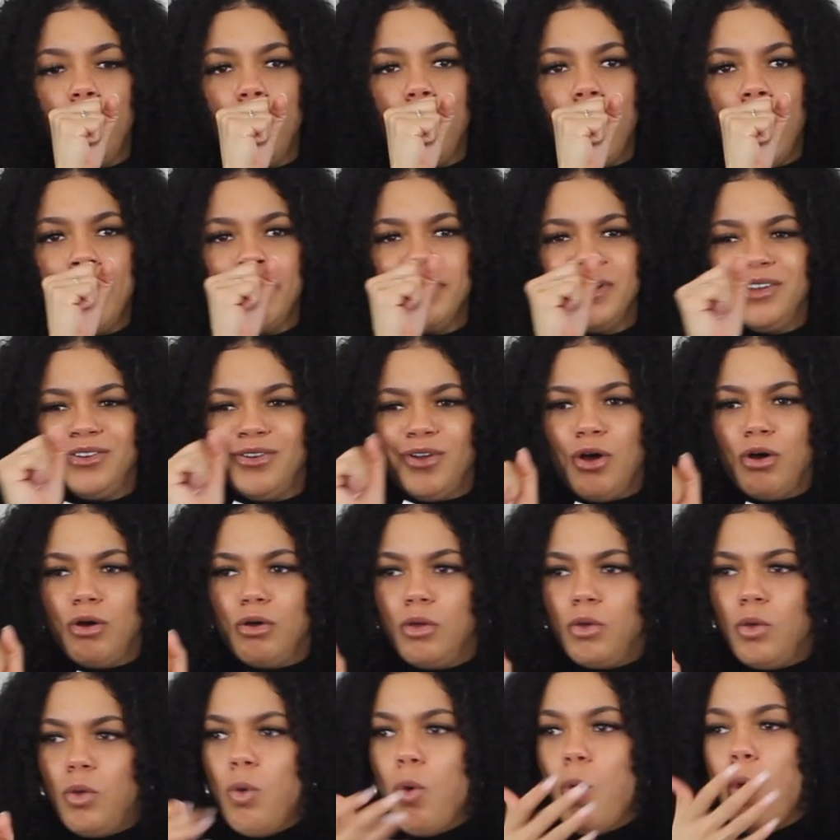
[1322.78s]
I'm an
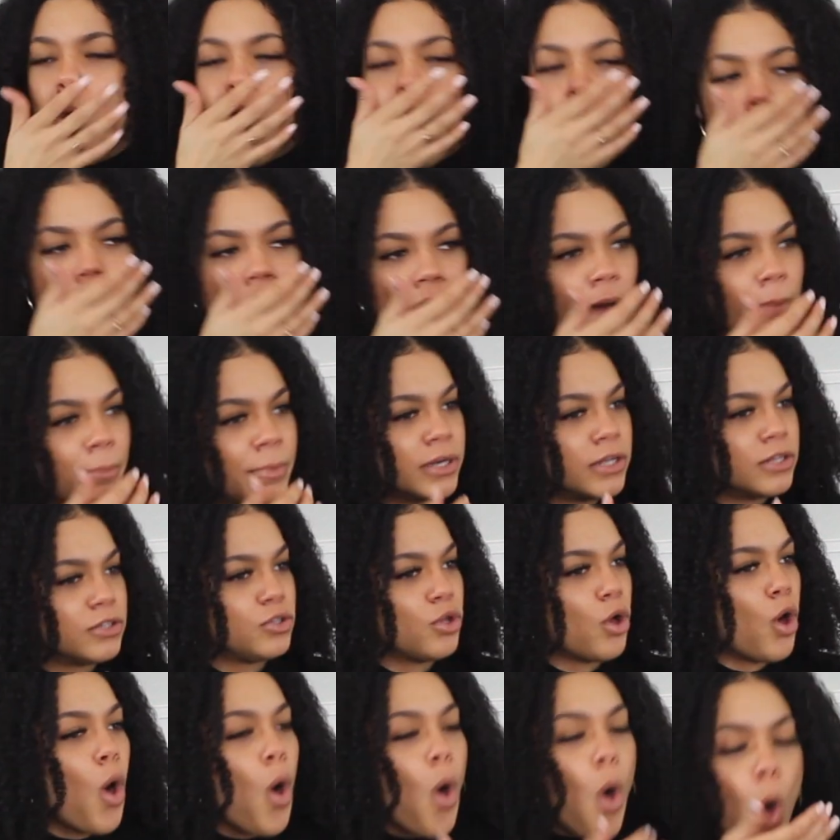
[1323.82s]
adult. I'm an
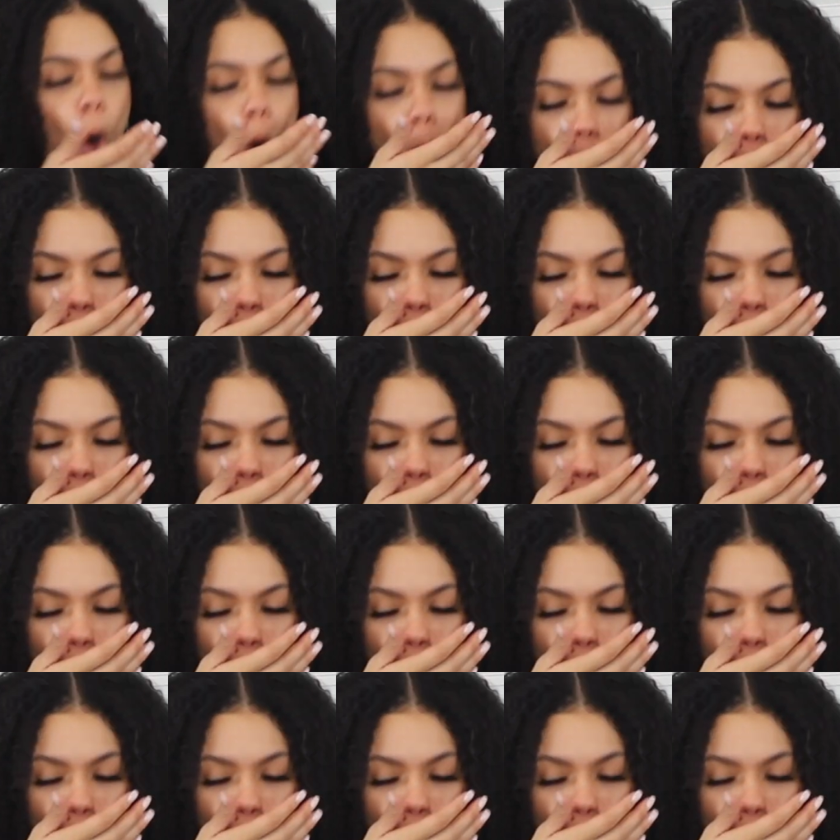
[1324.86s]
adult.